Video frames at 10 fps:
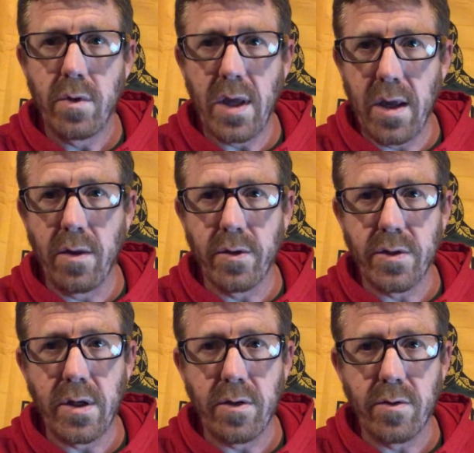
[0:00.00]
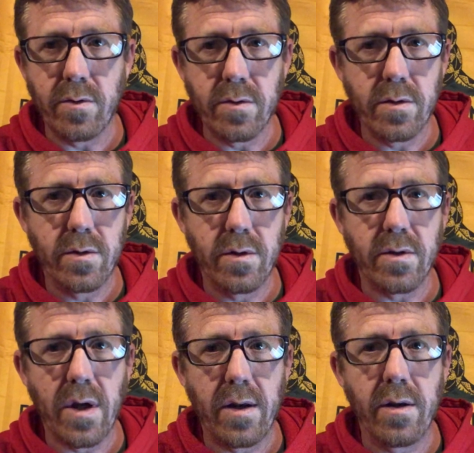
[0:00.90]
the English teachers
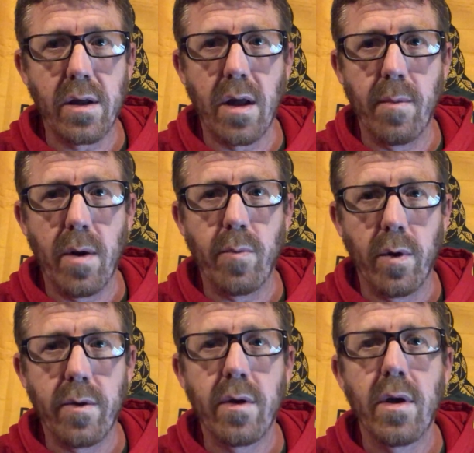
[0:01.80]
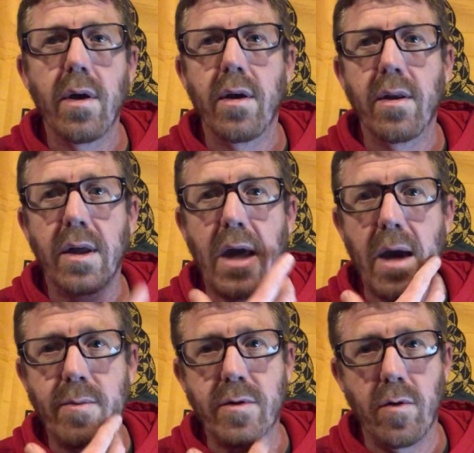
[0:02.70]
decided to come up with the
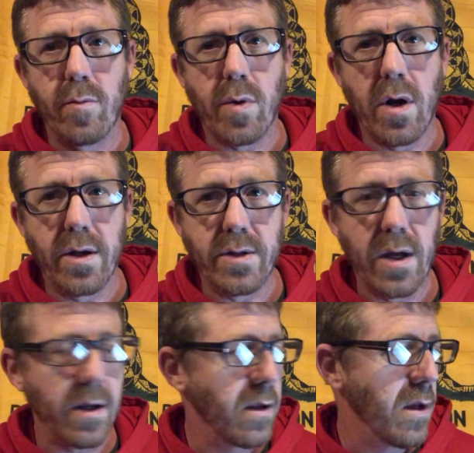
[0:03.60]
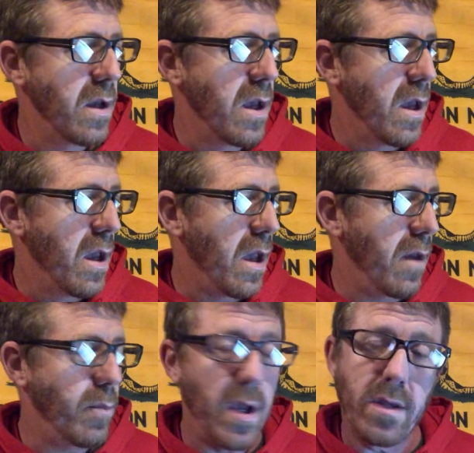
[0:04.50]
capstone project,
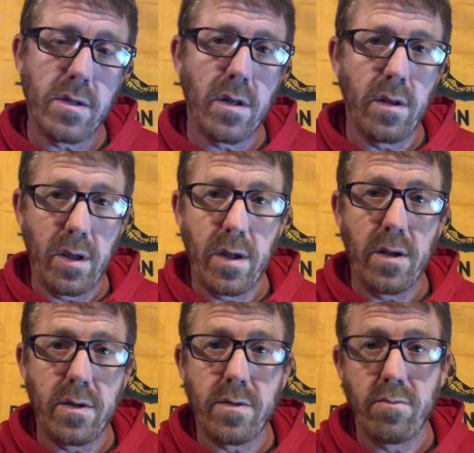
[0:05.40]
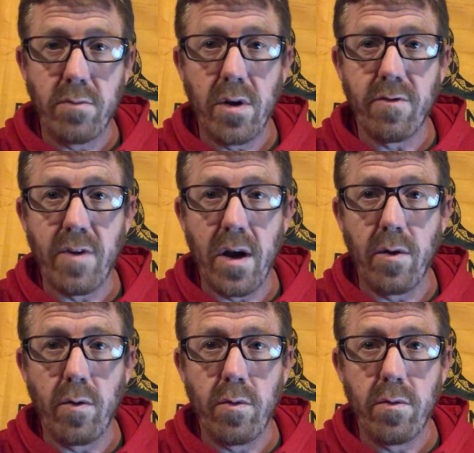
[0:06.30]
and basically it is your
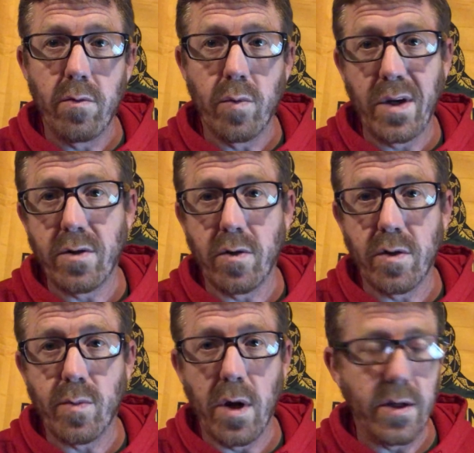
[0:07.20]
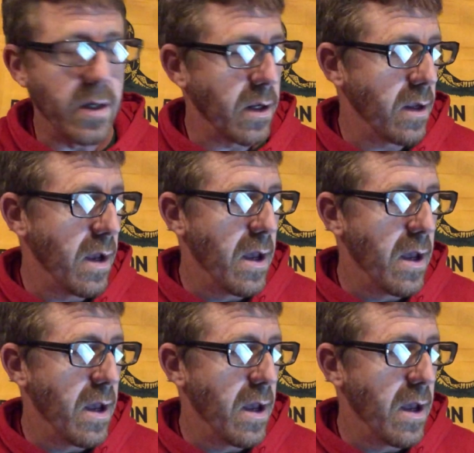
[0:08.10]
final research project.